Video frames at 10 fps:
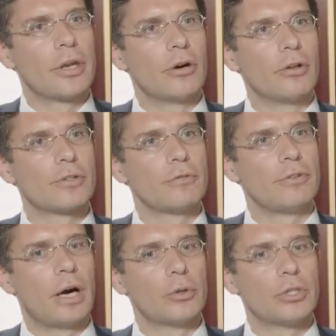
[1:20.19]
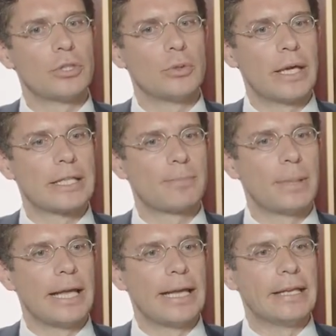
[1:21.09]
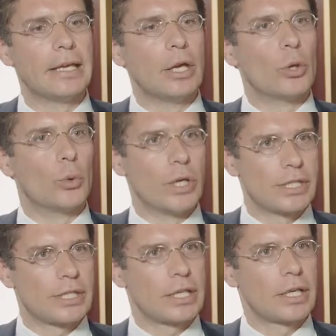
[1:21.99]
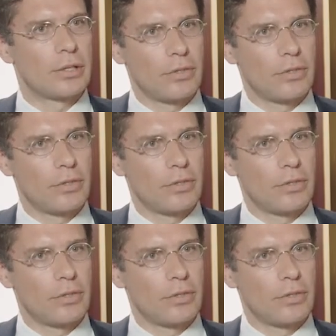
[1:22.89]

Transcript: that are also found to explain risk.